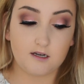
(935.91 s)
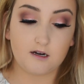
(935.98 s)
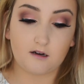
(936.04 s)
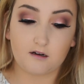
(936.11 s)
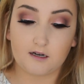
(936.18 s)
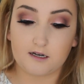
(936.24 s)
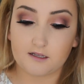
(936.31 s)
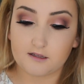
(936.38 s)

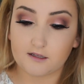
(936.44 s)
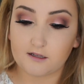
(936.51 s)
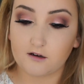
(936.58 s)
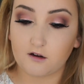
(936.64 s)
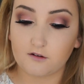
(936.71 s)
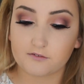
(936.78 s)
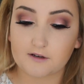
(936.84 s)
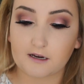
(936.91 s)
Alright, and then
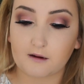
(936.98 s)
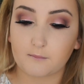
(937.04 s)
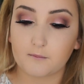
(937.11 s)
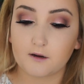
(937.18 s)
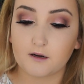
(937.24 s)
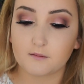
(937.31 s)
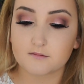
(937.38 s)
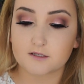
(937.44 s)
off
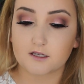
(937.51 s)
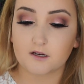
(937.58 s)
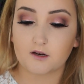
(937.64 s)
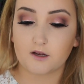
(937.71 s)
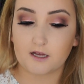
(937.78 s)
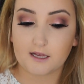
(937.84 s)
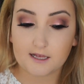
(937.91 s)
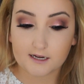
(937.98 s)
camera, I'm just going
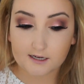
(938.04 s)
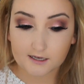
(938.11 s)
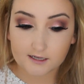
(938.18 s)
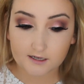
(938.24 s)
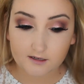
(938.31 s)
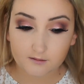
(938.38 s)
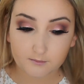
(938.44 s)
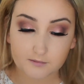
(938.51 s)
to go ahead
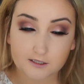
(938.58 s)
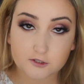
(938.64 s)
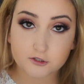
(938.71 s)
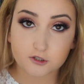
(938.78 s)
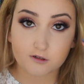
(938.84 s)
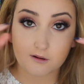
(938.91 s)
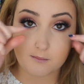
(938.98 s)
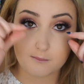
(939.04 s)
and make
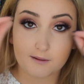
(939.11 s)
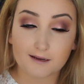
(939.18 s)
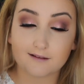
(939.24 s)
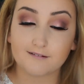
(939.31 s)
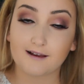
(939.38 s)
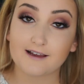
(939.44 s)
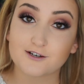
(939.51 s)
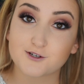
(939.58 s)
sure
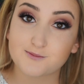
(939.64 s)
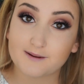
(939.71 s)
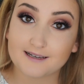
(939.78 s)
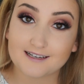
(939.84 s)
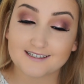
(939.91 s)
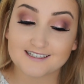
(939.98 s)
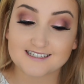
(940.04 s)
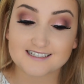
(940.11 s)
my lash
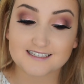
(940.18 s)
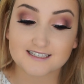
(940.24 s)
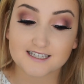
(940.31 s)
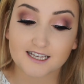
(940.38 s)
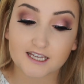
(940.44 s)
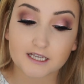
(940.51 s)
band is